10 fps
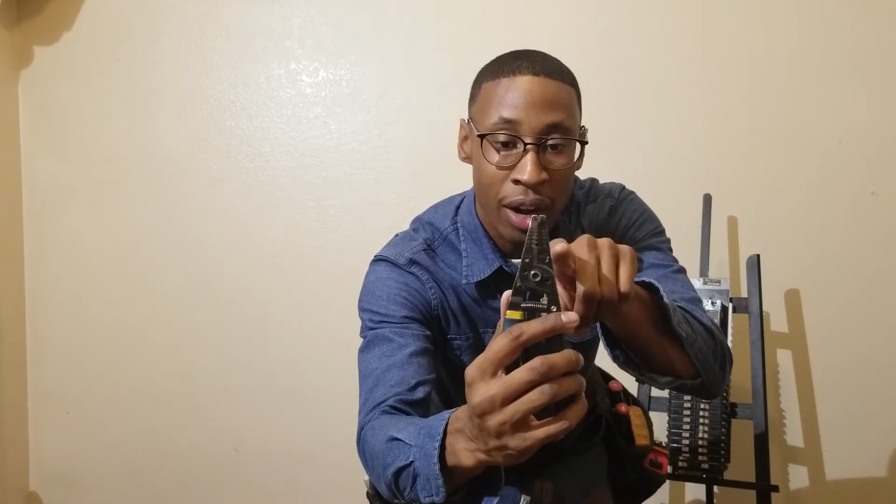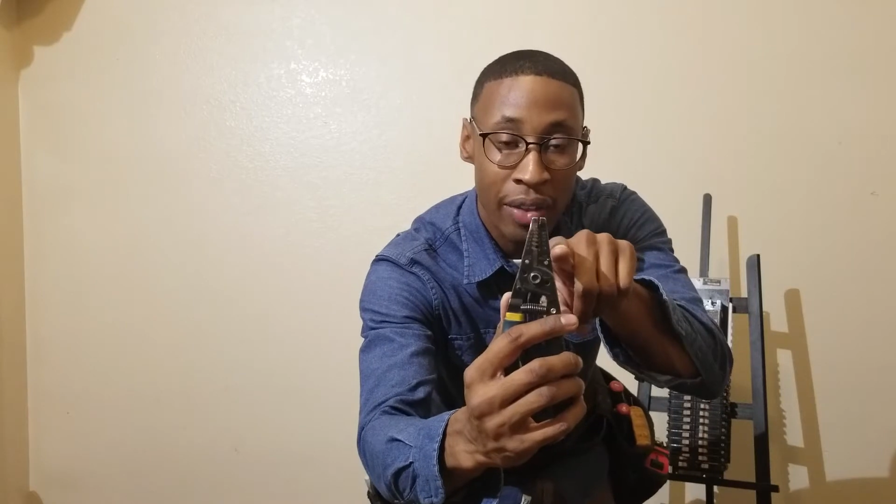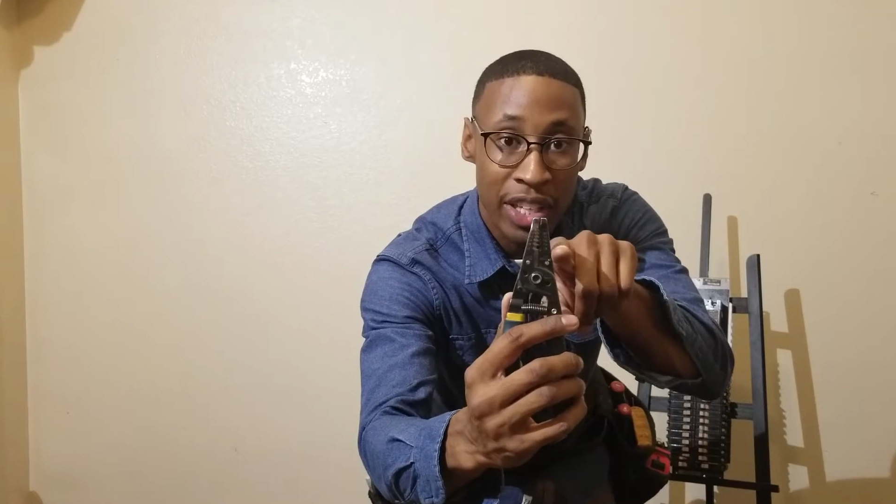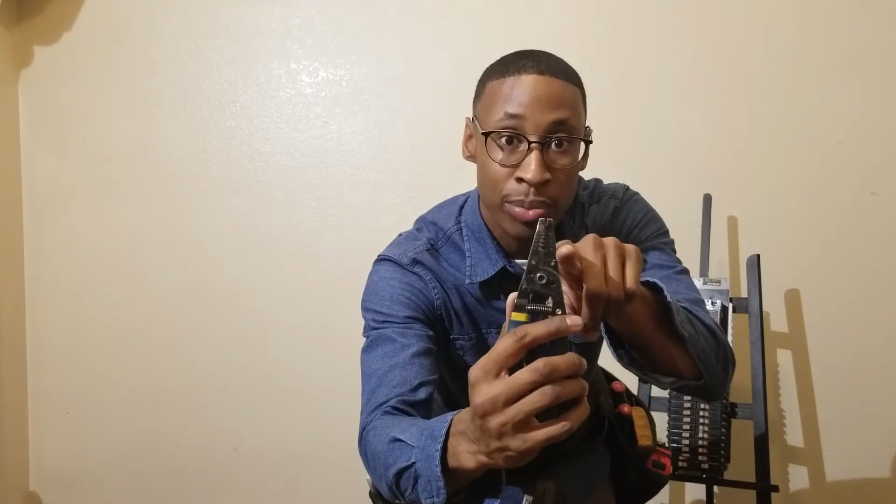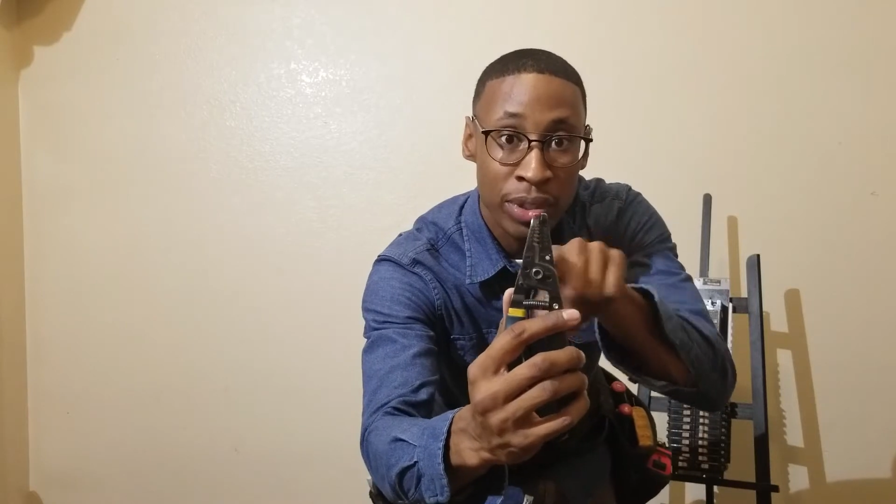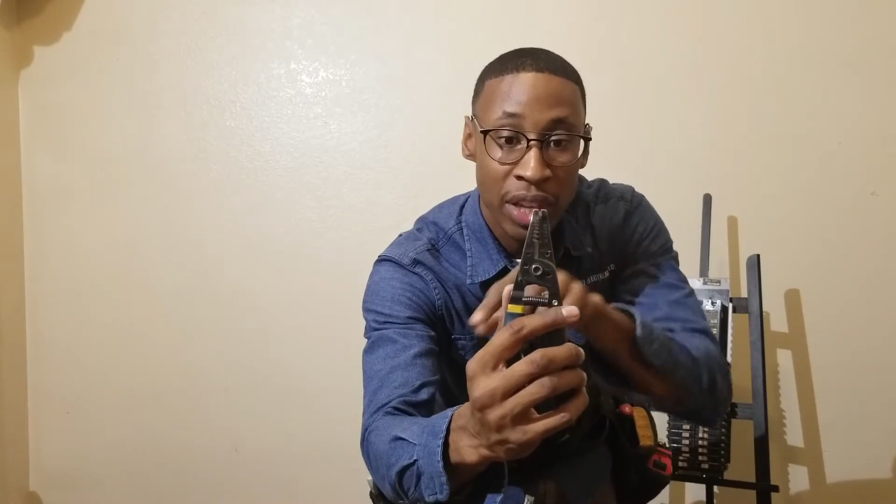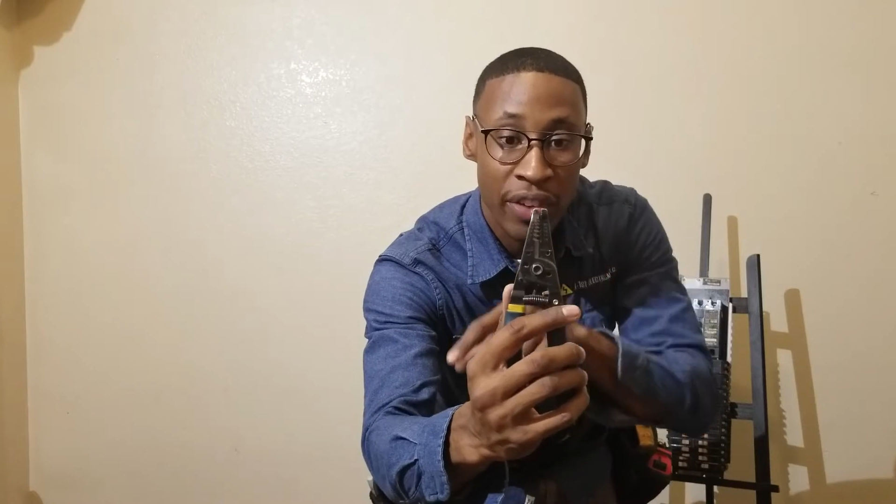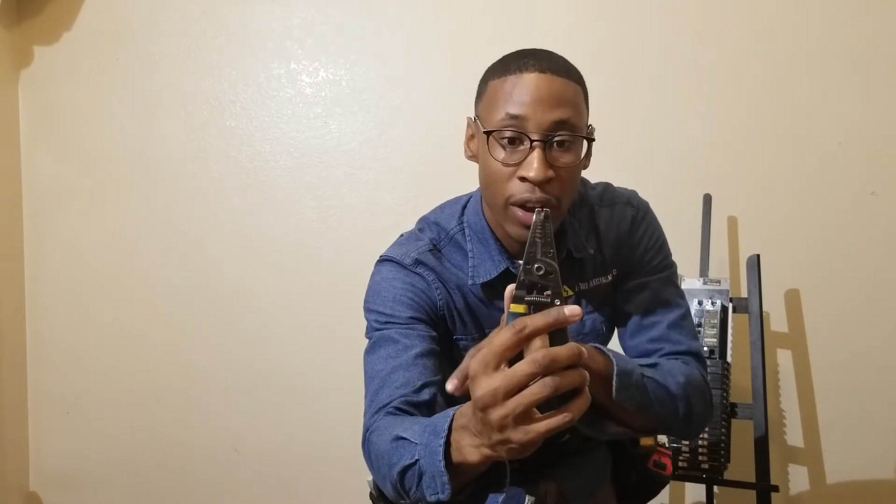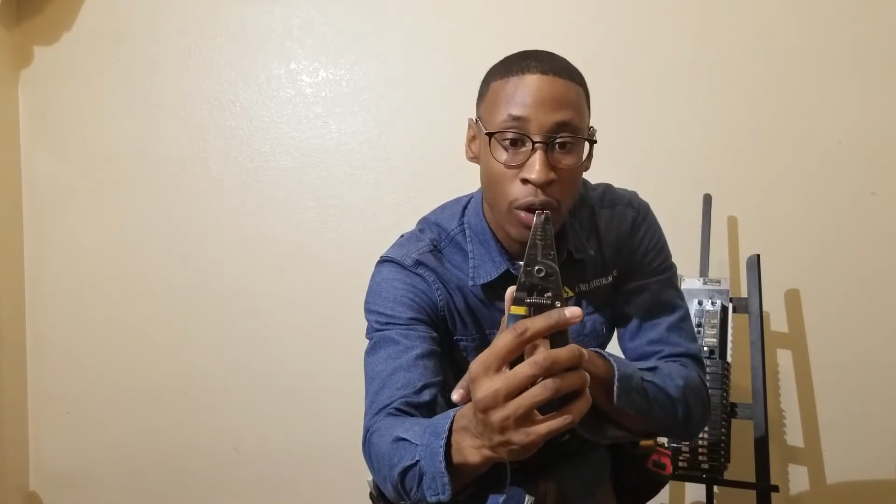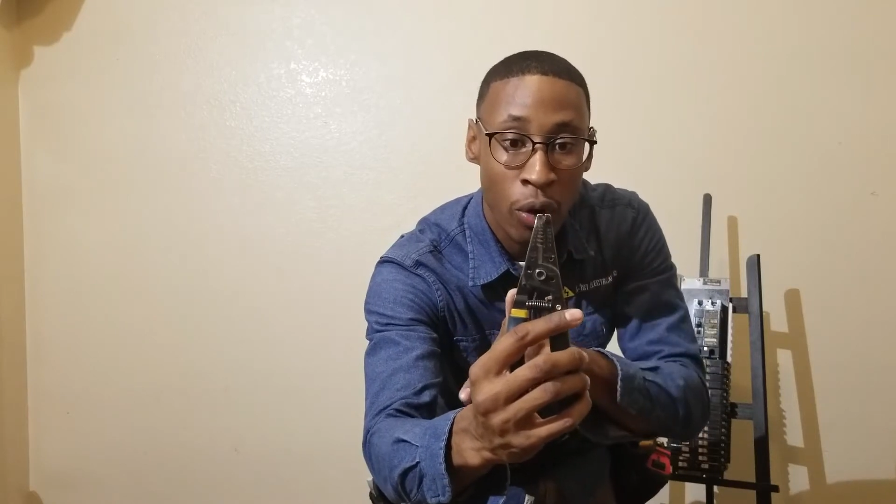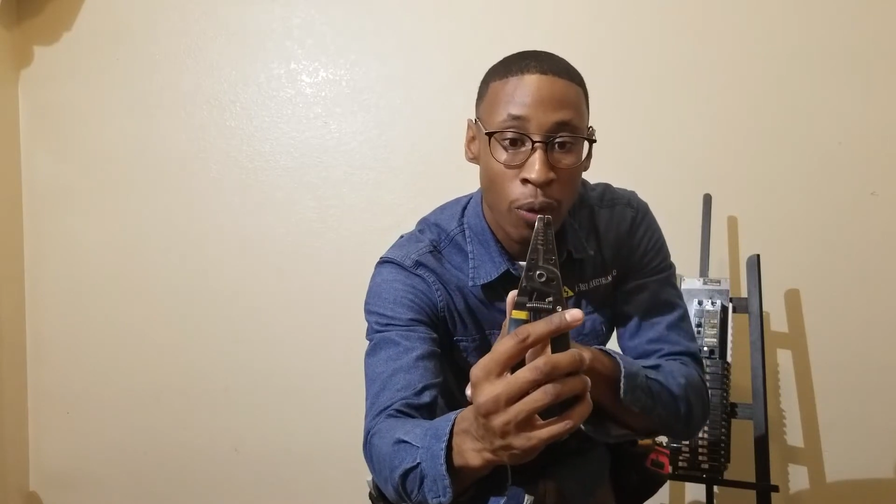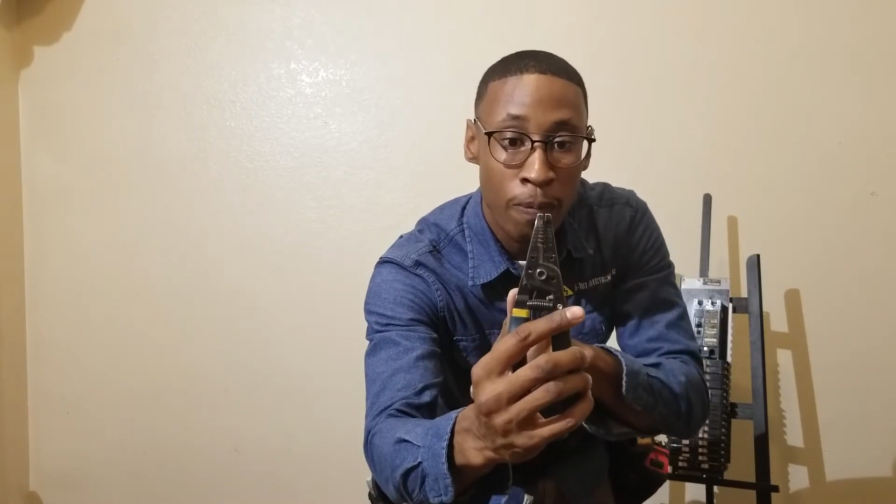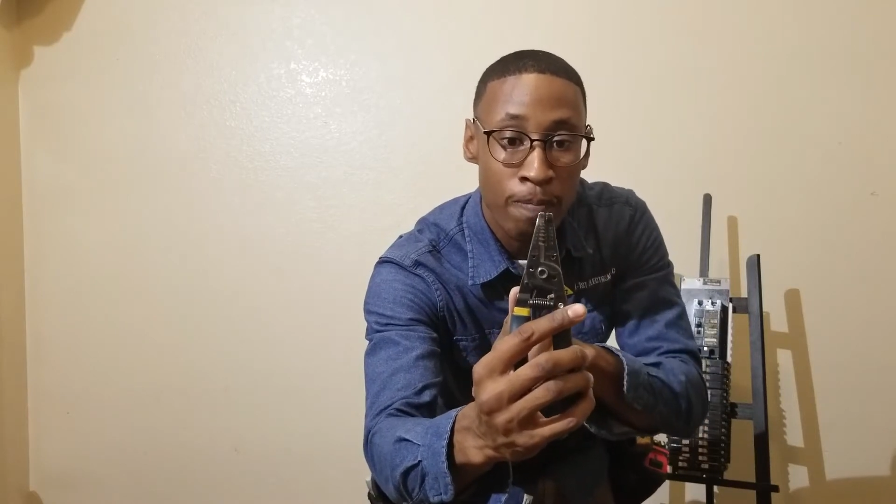in that specific hole,